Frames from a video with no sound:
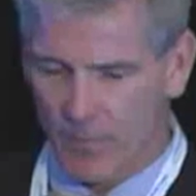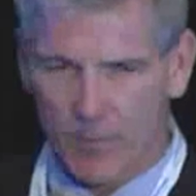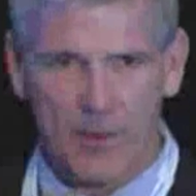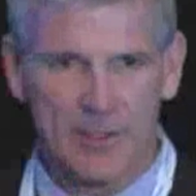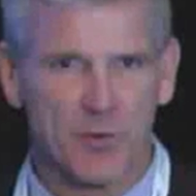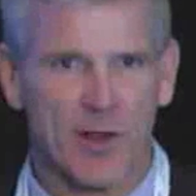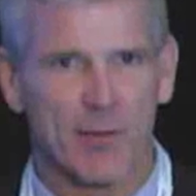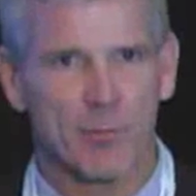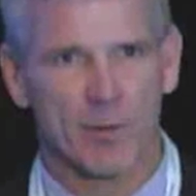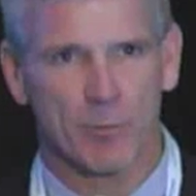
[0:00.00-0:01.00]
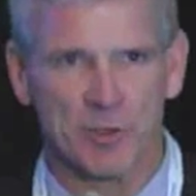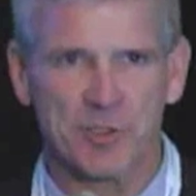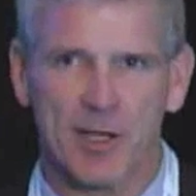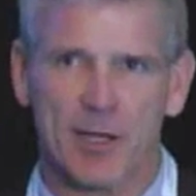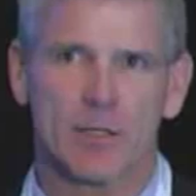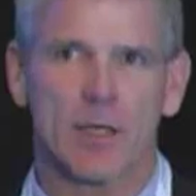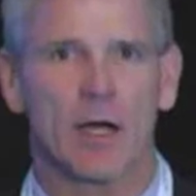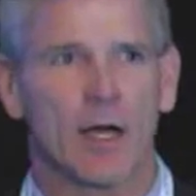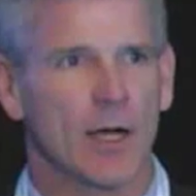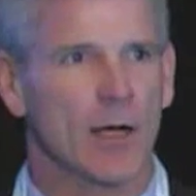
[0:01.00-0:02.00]
Thanks for having me. I appreciate it
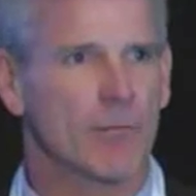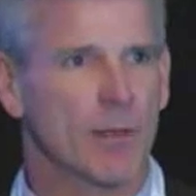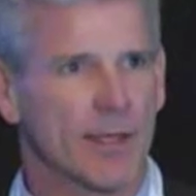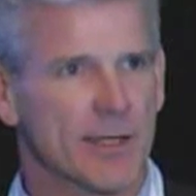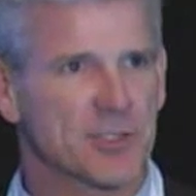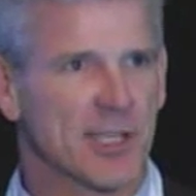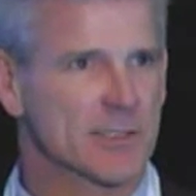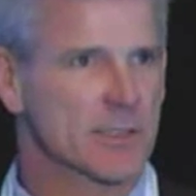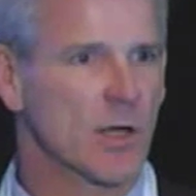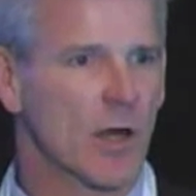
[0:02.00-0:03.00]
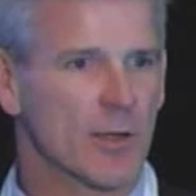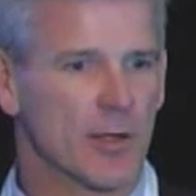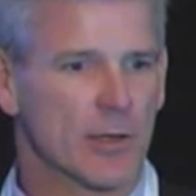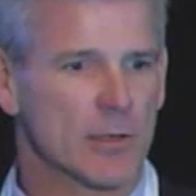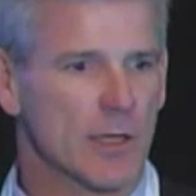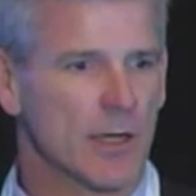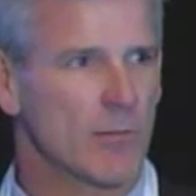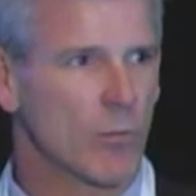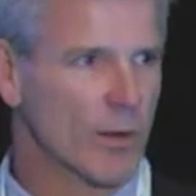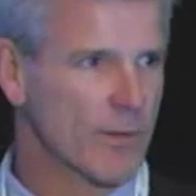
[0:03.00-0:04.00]
and getting a chance to talk here. I
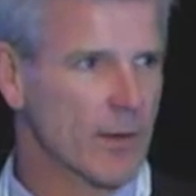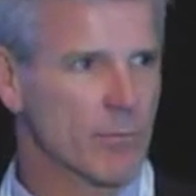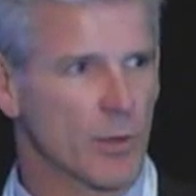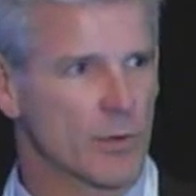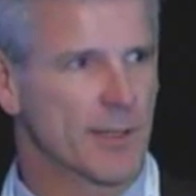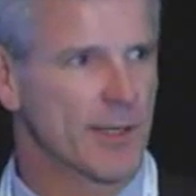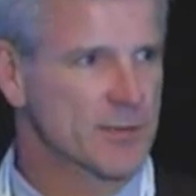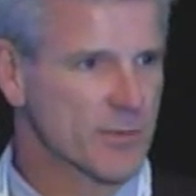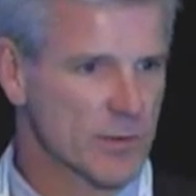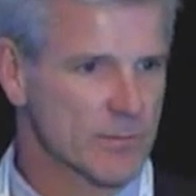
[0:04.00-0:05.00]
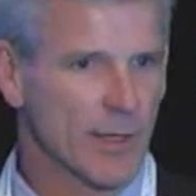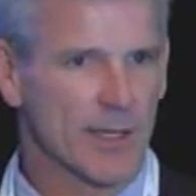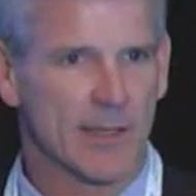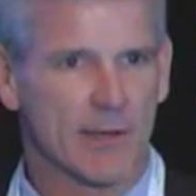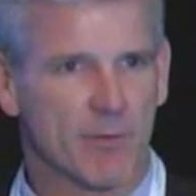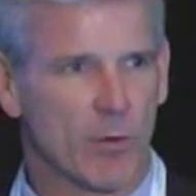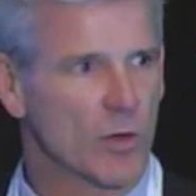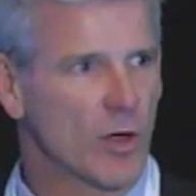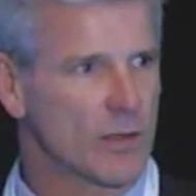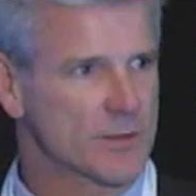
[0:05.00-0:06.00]
want to thank Bill Deeks for making that phone
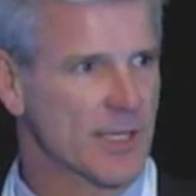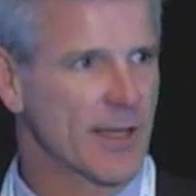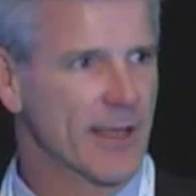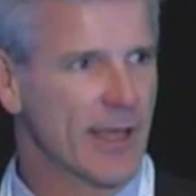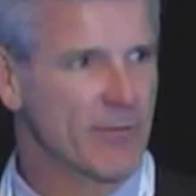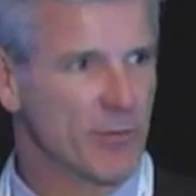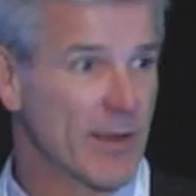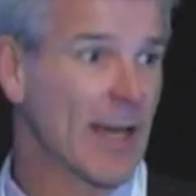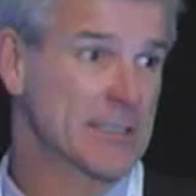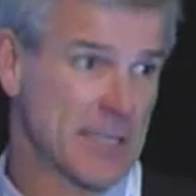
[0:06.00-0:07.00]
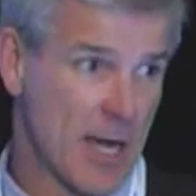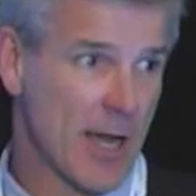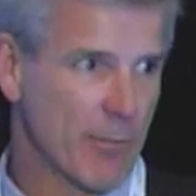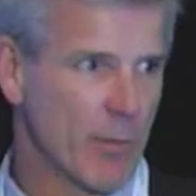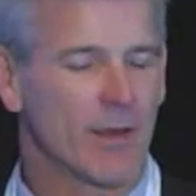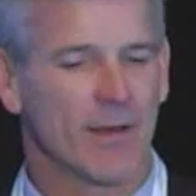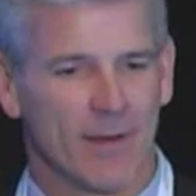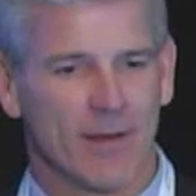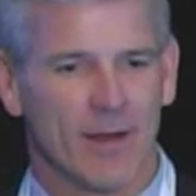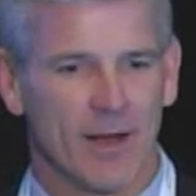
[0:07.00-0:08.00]
call saying, hey, if you've got time,
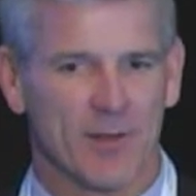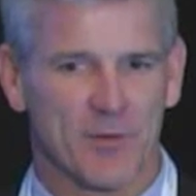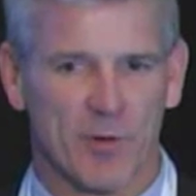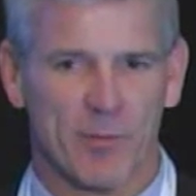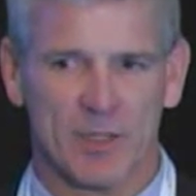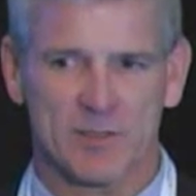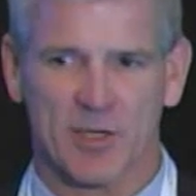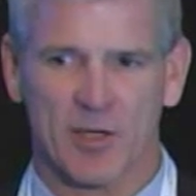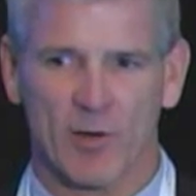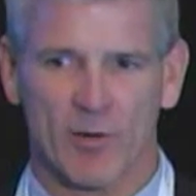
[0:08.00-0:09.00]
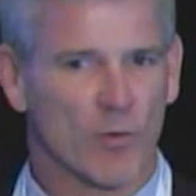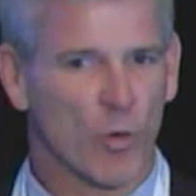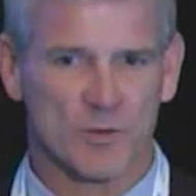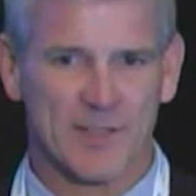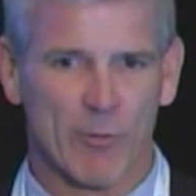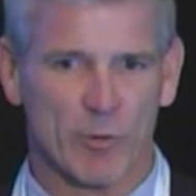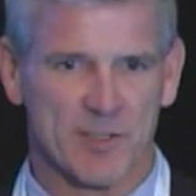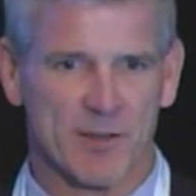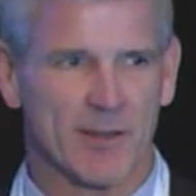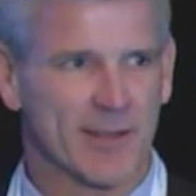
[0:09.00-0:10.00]
3 months ago. And of course, I
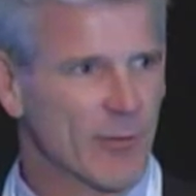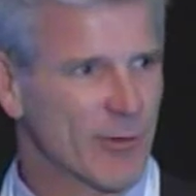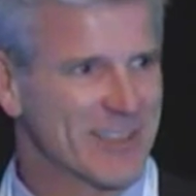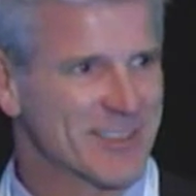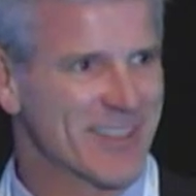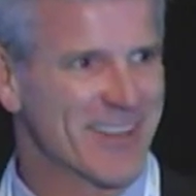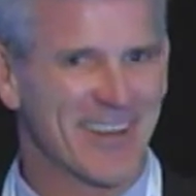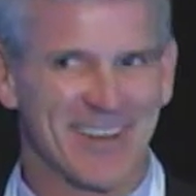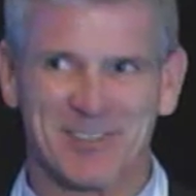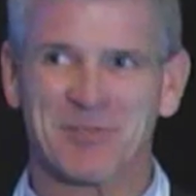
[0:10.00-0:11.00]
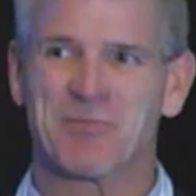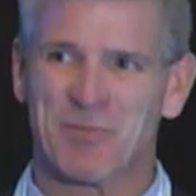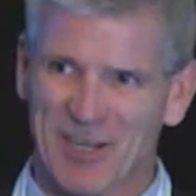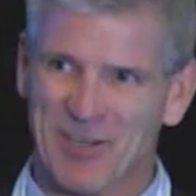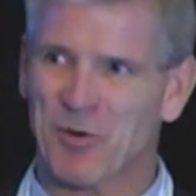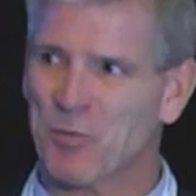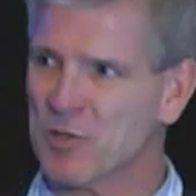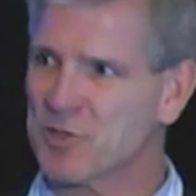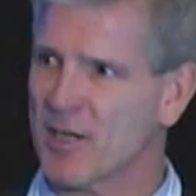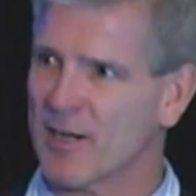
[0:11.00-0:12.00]
wasn't thinking when I said yes, but I do
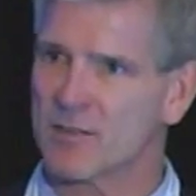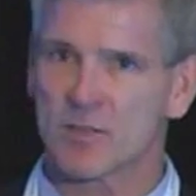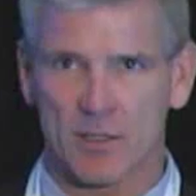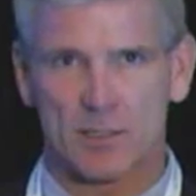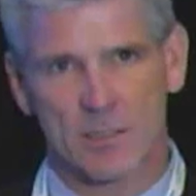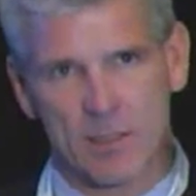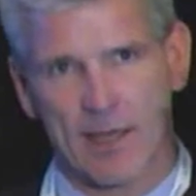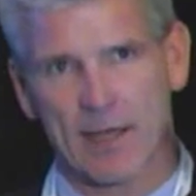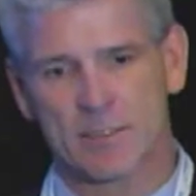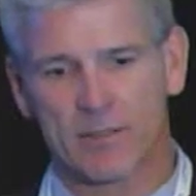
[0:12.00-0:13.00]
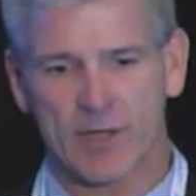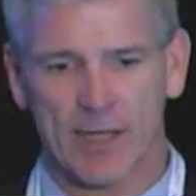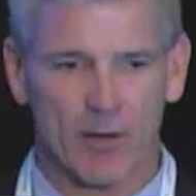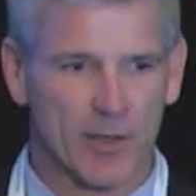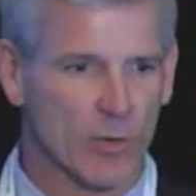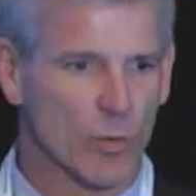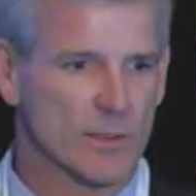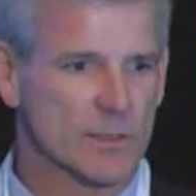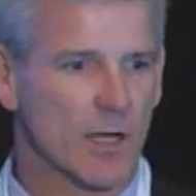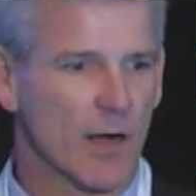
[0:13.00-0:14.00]
appreciate it. It's good to see the activity out here with
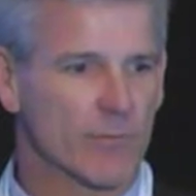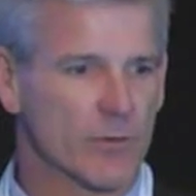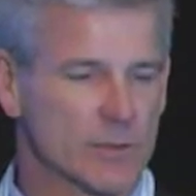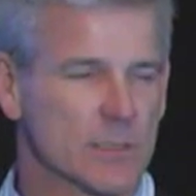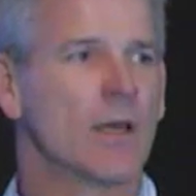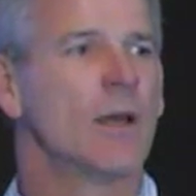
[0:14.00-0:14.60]
this conference.